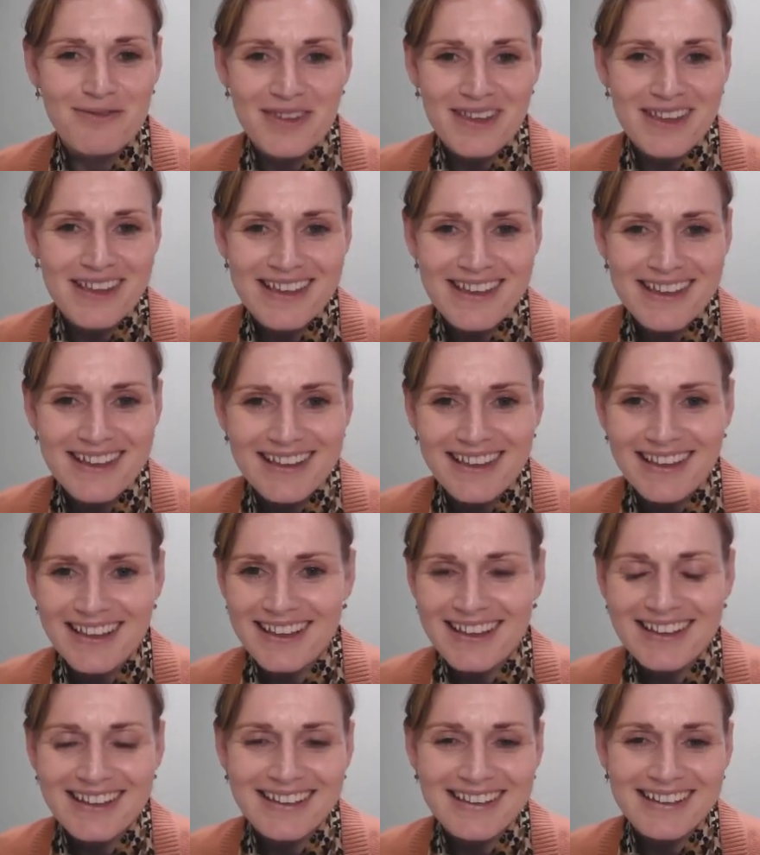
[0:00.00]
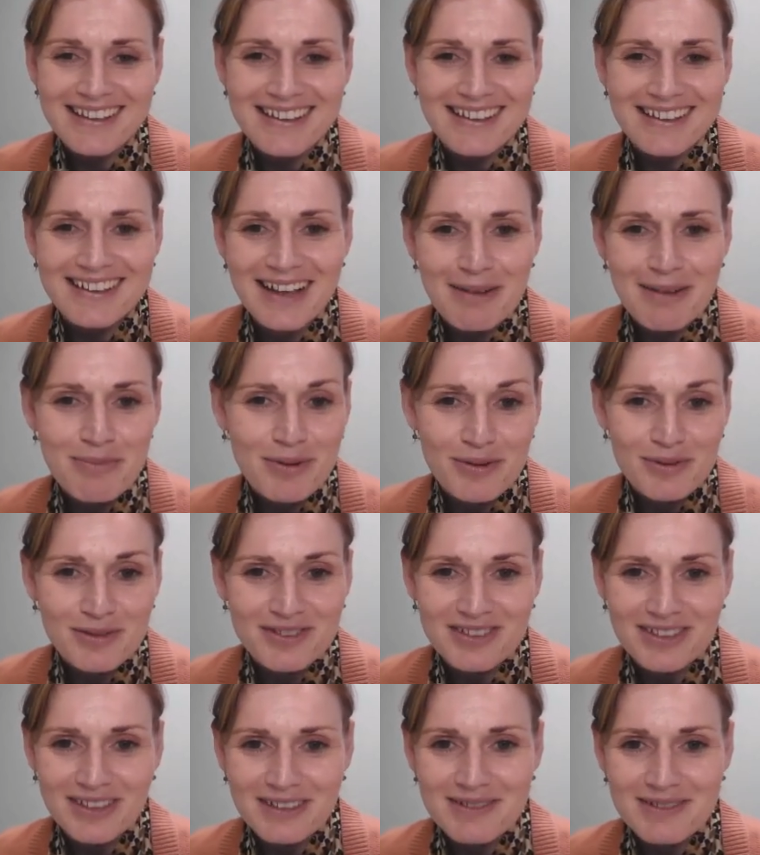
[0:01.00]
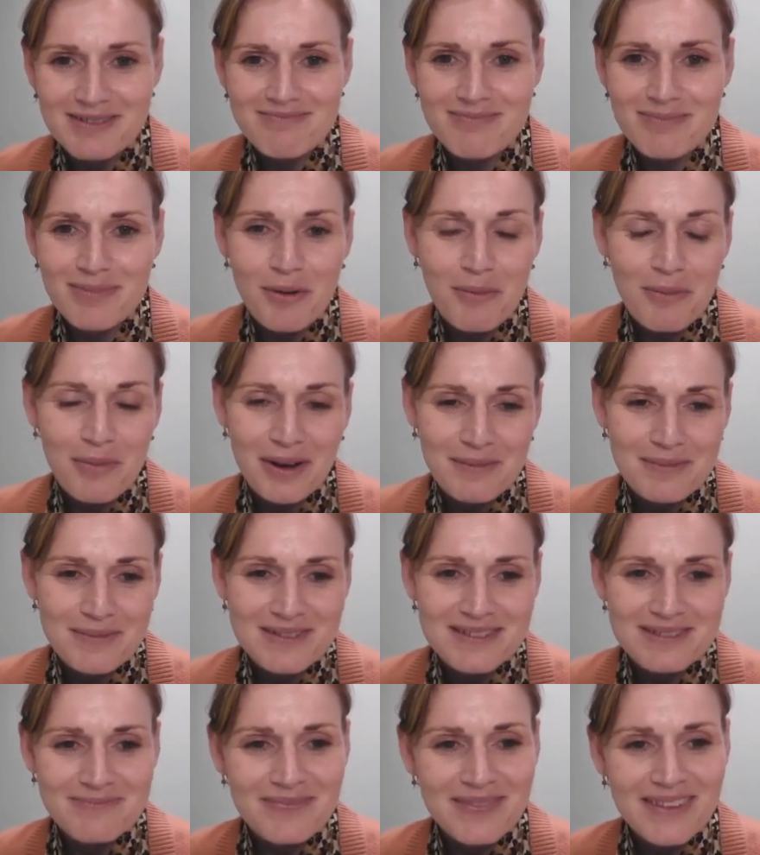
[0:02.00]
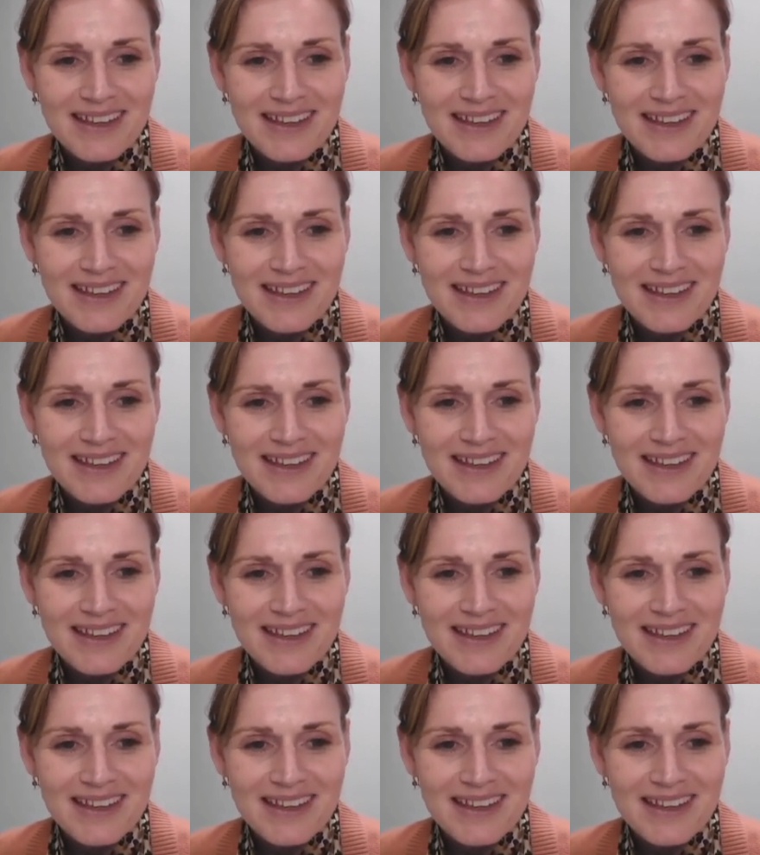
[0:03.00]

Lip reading: think and approach problems.